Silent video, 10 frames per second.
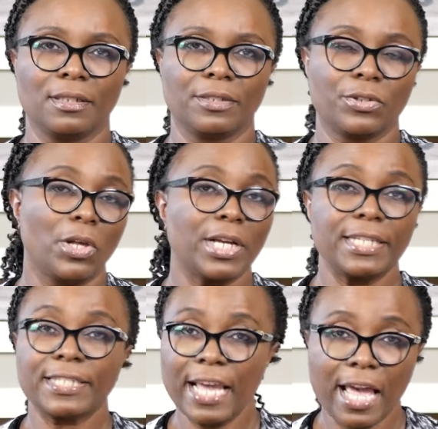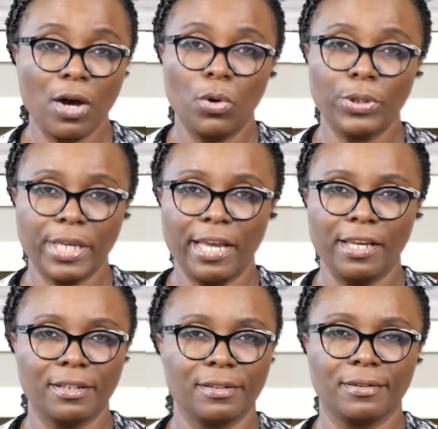So long as they are
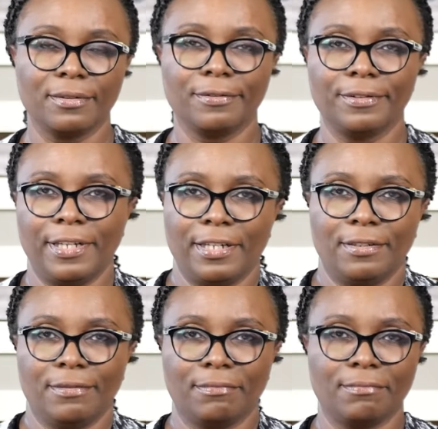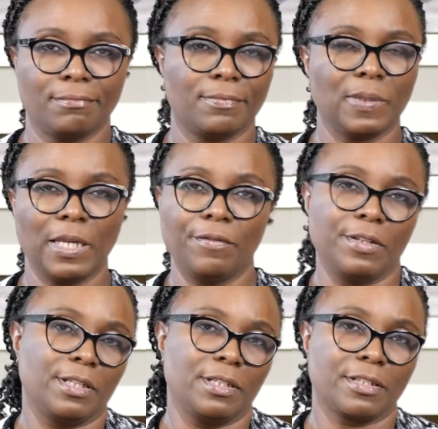okay, then
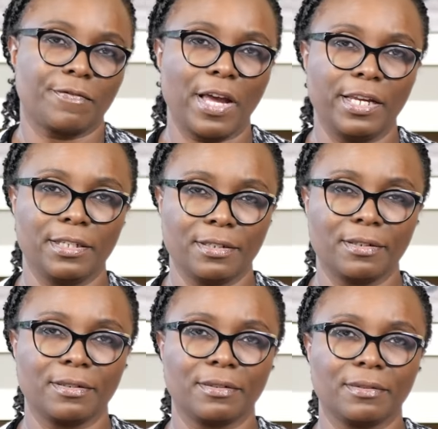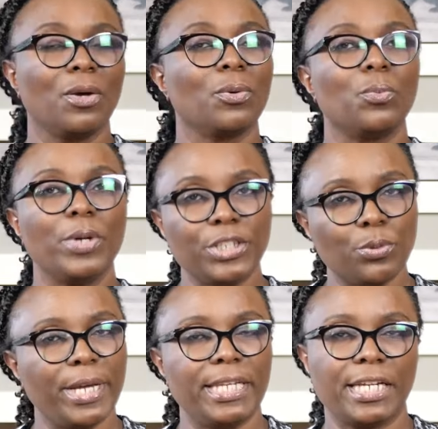everything is fine. Which
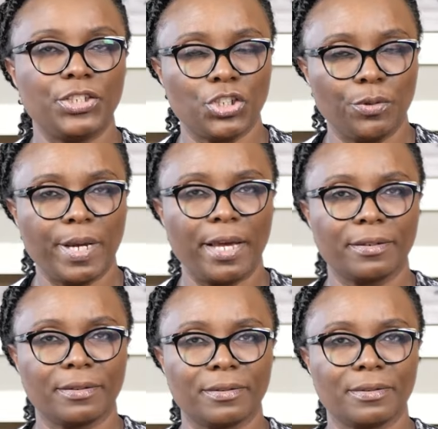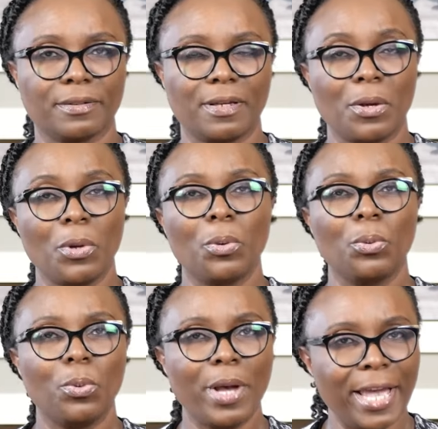way, Nigeria?
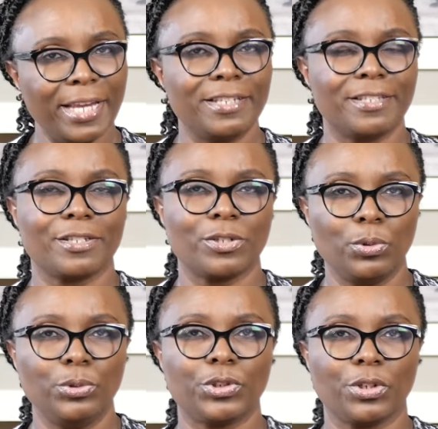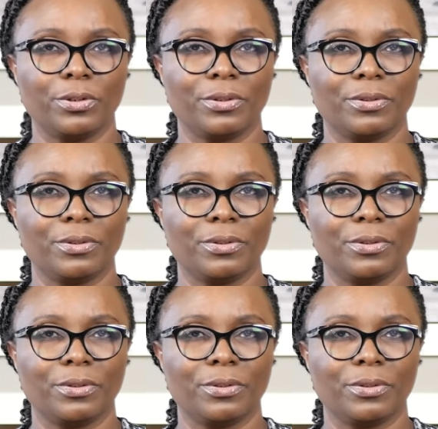Where is the solution?